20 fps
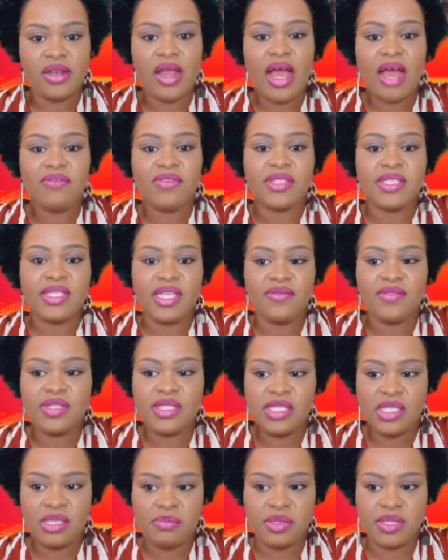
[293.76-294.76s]
have a
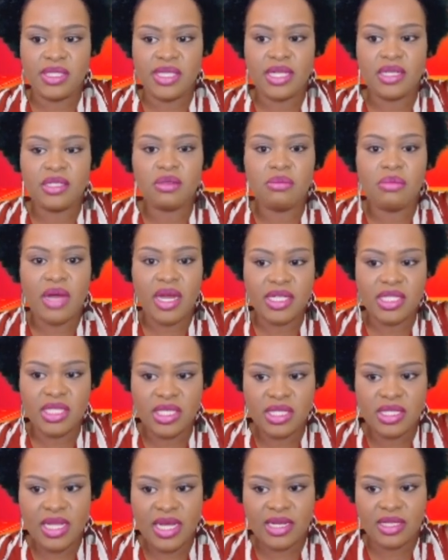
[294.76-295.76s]
17% margin
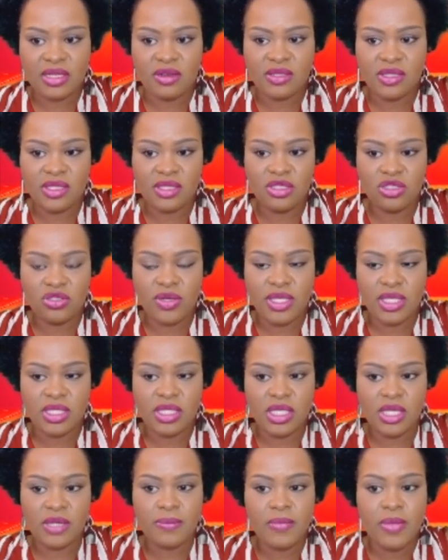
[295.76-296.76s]
in that
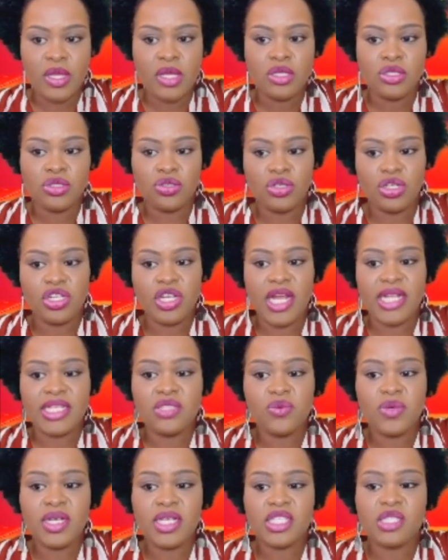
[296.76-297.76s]
constituency. So the
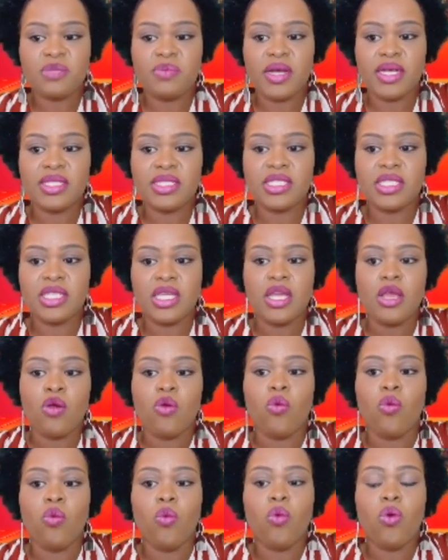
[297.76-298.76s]
United Workers' Party
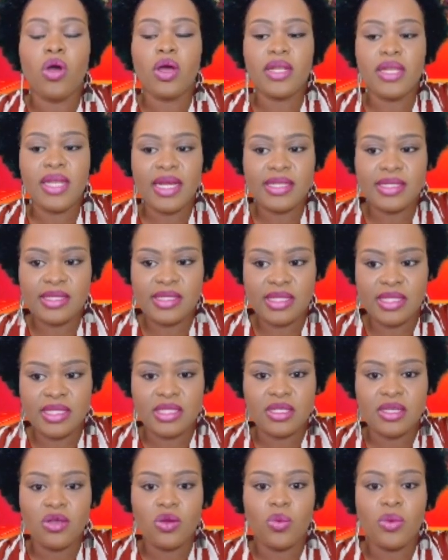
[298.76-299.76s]
won that
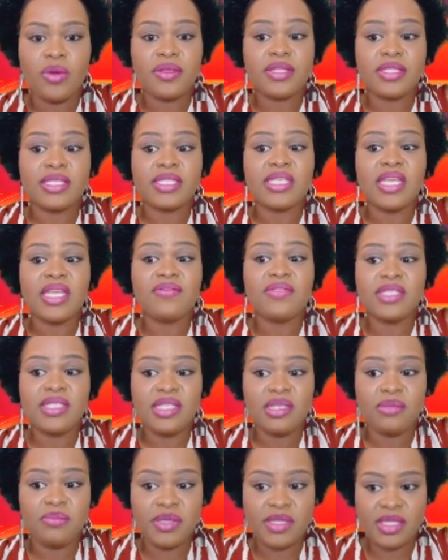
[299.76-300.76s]
seat with
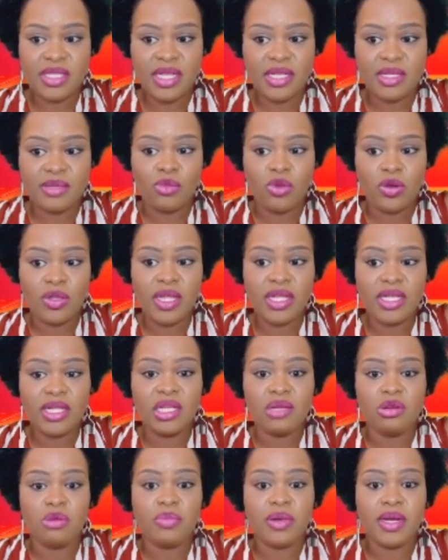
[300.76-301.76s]
17% more than the
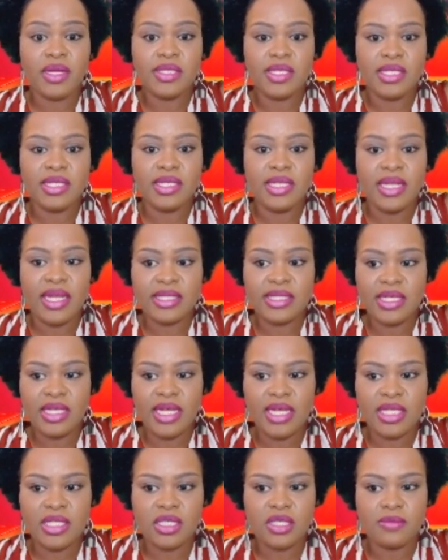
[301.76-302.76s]
Labour Party in the next
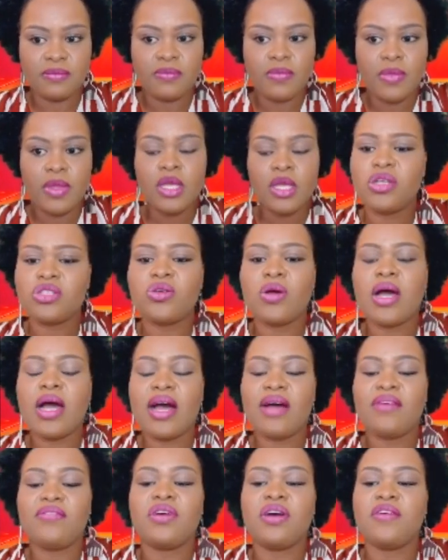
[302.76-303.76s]
election. We also
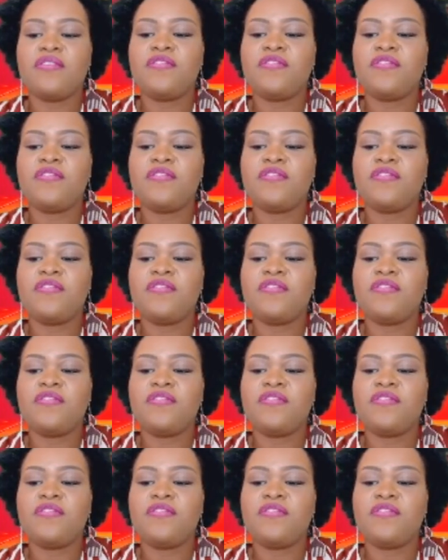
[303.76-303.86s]
have a